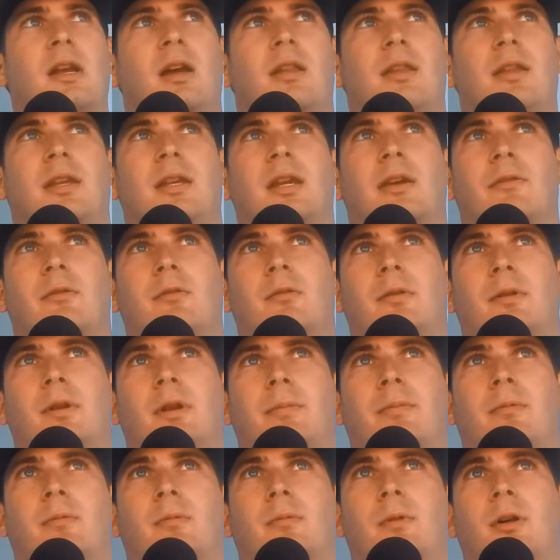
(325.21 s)
I think
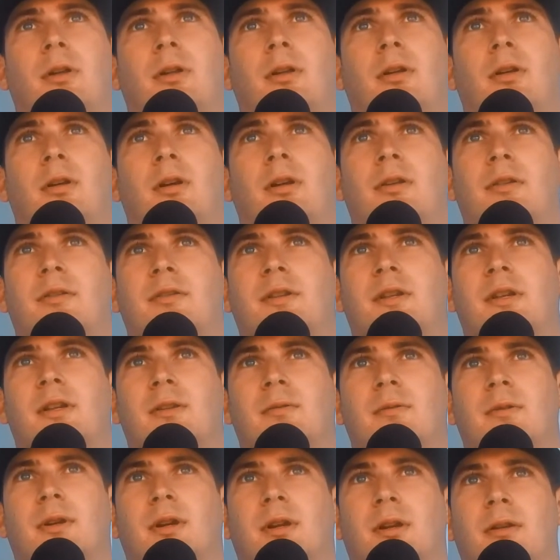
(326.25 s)
everyone
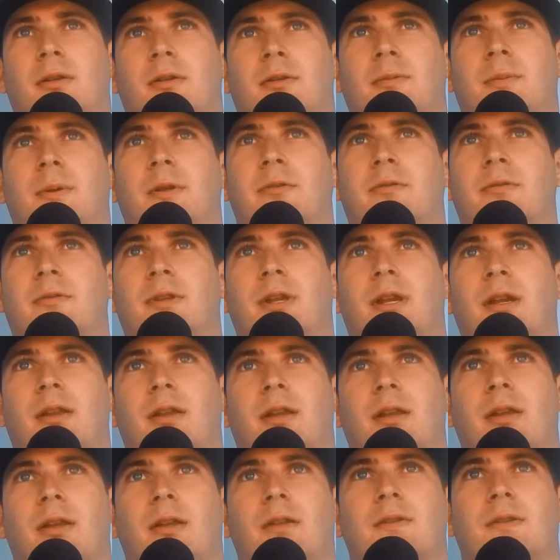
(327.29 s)
understands what kind of special day
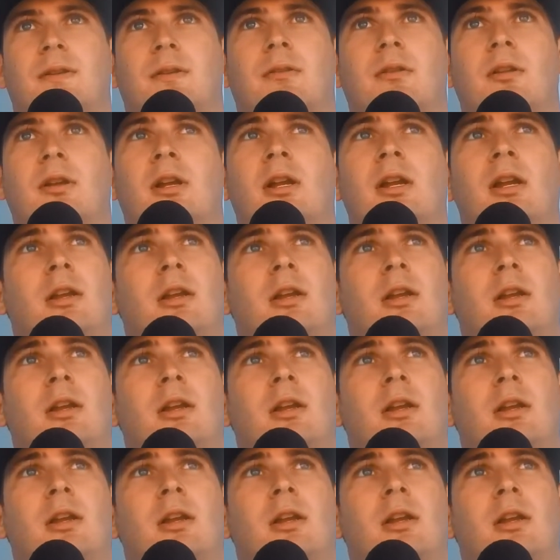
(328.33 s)
that is, and